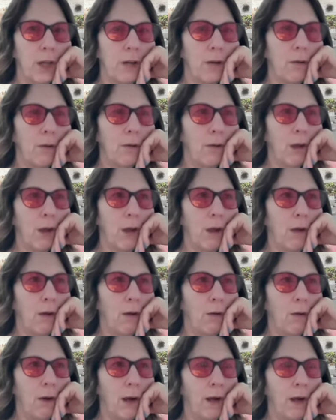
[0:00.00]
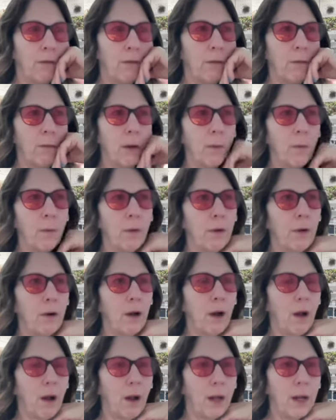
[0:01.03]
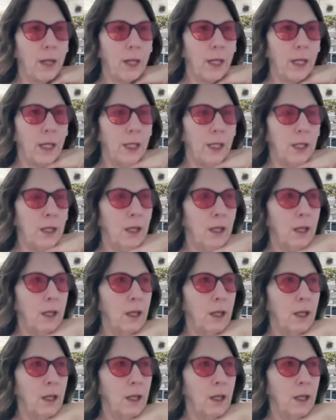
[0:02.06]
I don't know. I remember hiding